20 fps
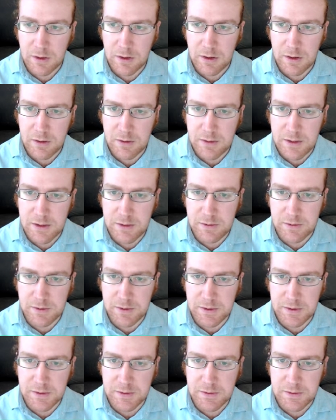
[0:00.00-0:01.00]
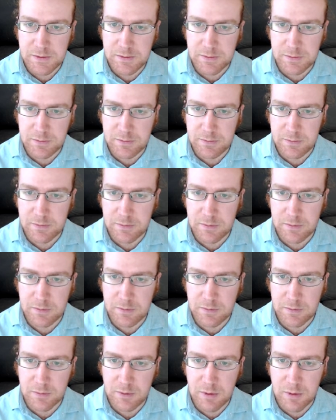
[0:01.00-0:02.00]
How do I deal with this?
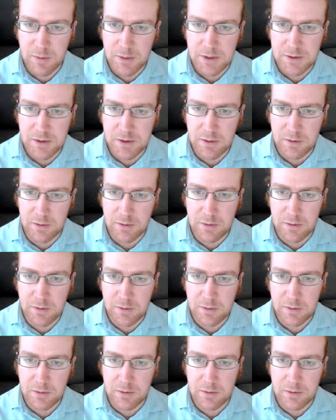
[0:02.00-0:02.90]
What do I want to do?